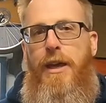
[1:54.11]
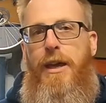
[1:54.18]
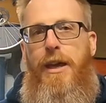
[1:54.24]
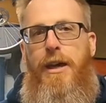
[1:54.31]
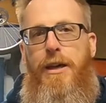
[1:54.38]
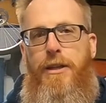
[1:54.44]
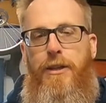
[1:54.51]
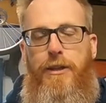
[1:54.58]

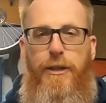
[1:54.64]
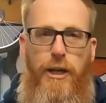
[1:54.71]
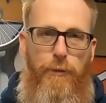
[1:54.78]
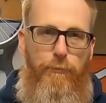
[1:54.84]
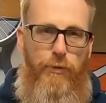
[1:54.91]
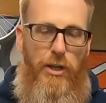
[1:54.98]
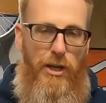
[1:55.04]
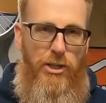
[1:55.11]
And
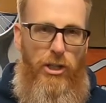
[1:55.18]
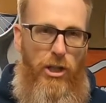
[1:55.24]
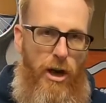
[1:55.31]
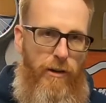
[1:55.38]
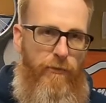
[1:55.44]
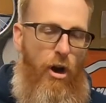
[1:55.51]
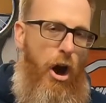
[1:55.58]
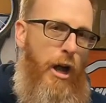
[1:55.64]
Kip does a lot
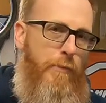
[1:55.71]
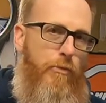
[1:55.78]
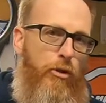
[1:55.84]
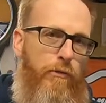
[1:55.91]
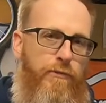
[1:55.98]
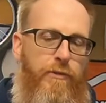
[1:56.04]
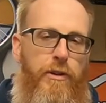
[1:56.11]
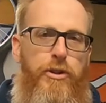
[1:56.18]
of
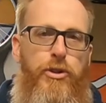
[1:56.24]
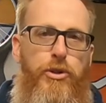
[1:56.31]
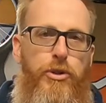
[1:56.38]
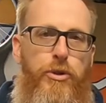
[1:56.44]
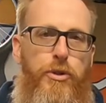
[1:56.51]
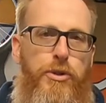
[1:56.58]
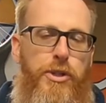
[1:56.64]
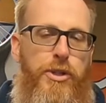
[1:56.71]
automotive
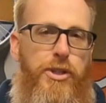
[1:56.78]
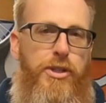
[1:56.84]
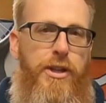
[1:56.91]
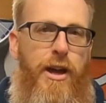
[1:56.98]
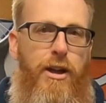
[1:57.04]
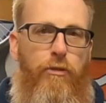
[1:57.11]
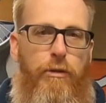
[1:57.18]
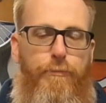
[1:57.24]
news
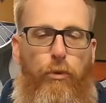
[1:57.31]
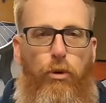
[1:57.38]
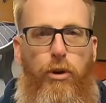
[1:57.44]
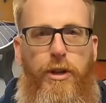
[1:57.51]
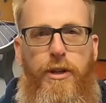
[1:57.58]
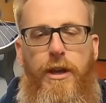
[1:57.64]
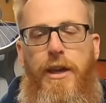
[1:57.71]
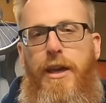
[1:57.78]
style reporting